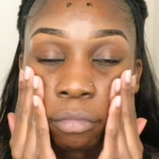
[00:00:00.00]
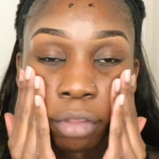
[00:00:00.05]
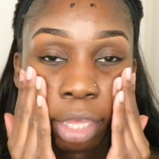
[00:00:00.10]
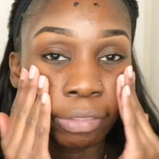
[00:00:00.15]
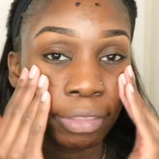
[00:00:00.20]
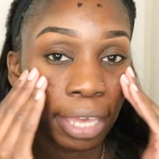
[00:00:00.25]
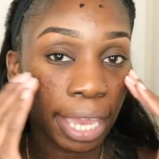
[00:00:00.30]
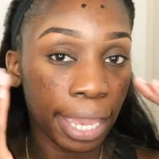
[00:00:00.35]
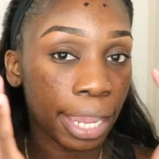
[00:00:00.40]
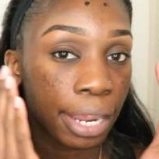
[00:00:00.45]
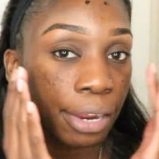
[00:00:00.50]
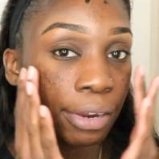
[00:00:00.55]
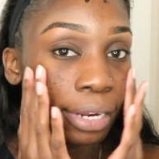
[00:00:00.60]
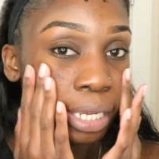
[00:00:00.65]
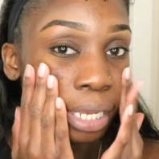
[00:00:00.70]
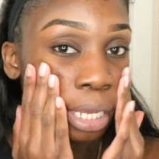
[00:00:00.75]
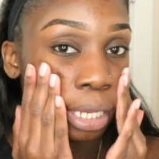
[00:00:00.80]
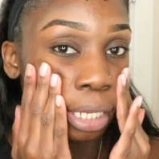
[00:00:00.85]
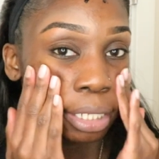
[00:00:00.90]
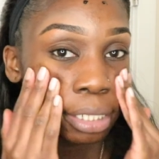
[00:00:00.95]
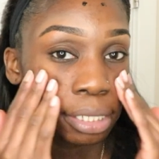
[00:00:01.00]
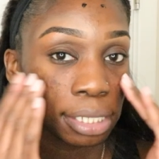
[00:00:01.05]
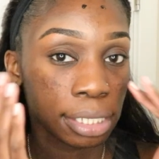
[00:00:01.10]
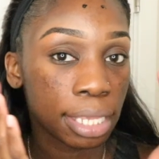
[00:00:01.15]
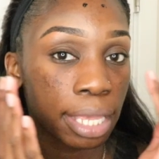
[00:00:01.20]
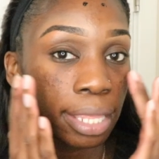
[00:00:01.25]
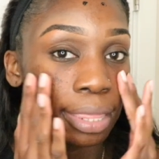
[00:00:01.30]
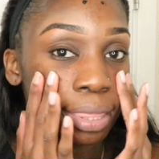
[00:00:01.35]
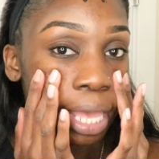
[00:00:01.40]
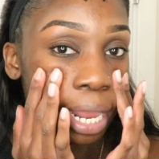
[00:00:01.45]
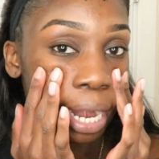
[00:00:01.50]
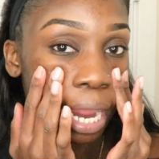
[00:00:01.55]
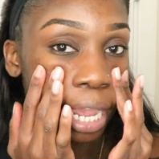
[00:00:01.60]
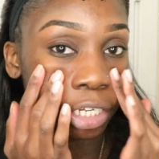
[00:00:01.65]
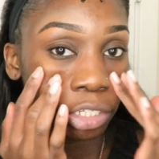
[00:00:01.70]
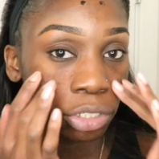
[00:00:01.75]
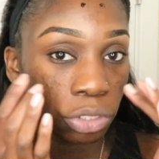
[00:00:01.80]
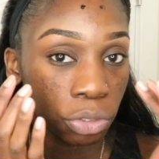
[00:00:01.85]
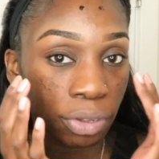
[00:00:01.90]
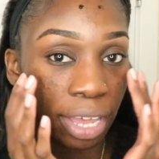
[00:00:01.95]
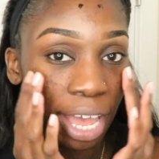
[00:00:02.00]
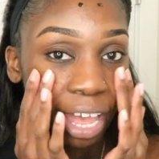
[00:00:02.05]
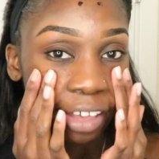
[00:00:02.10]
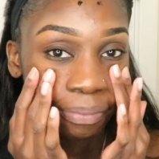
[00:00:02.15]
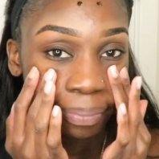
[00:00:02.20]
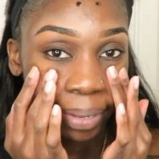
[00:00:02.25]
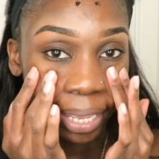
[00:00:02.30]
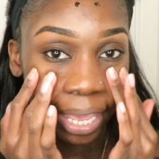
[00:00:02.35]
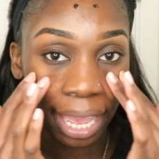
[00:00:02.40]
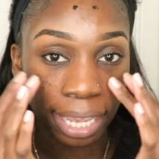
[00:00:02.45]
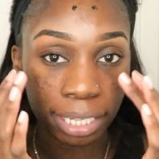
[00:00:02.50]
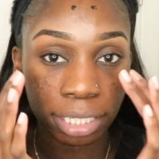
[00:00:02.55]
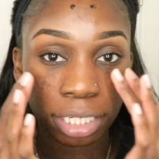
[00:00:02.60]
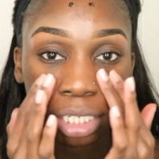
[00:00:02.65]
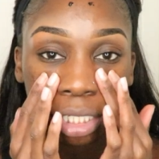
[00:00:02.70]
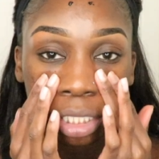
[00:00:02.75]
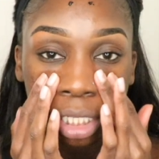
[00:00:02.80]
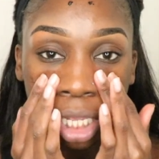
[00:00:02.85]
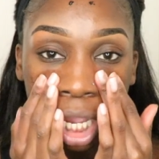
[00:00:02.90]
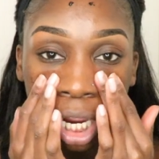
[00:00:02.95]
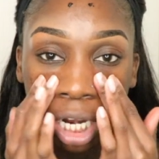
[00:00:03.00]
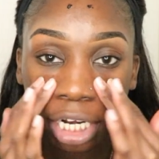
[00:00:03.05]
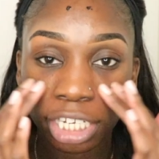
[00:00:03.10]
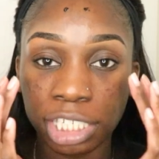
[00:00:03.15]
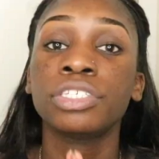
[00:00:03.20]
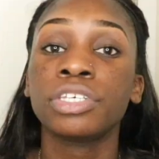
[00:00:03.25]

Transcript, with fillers: the areas that I do have my acne scars.